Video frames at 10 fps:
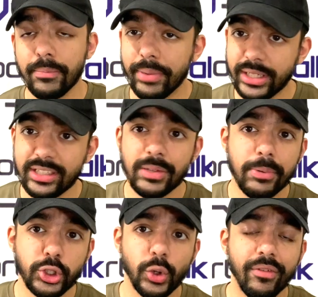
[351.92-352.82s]
But does he
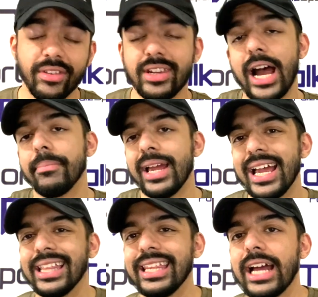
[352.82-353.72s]
put you over the top?
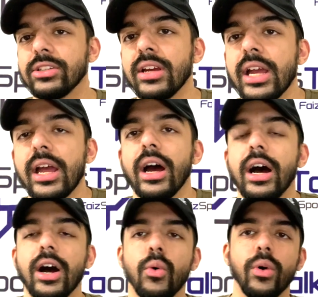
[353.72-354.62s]
That's
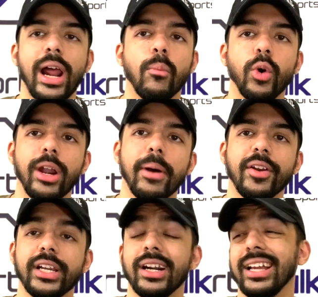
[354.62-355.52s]
what I'm worried
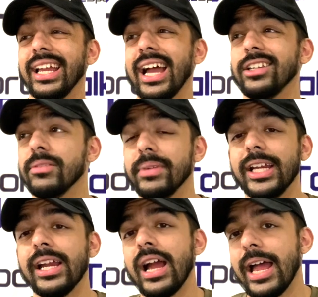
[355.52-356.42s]
about here. And again, to
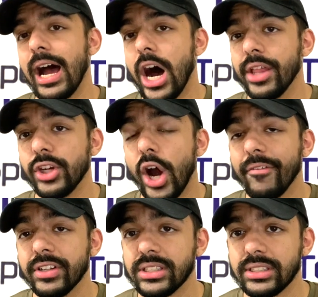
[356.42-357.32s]
me, on the
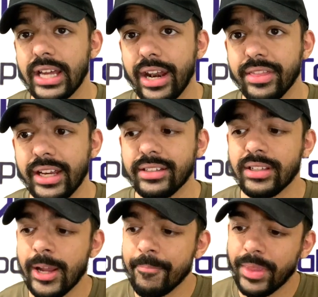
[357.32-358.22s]
offensive side of things,
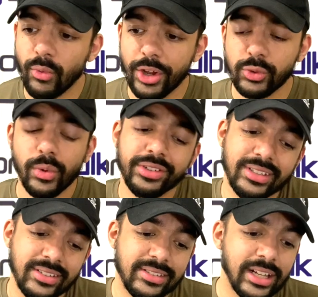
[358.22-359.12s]
Russell
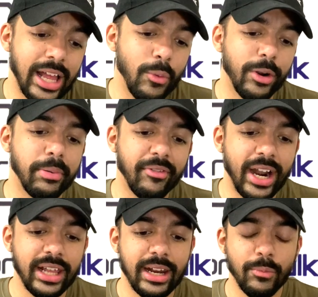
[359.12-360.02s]
Wilson, still, I would have
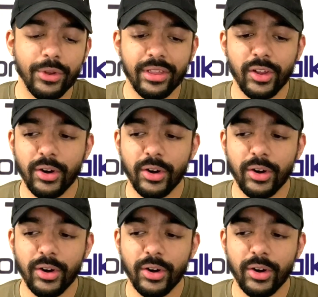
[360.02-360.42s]
provided him with a